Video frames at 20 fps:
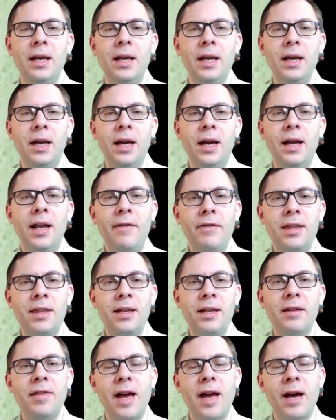and have a think
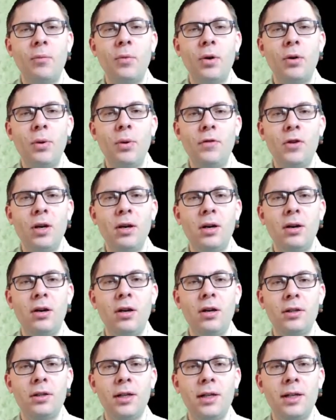of that while we've got
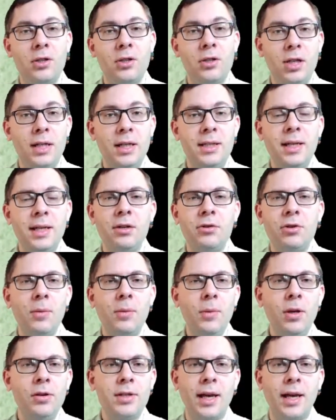on our cheesy intro
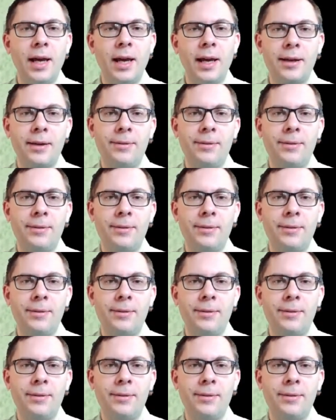music.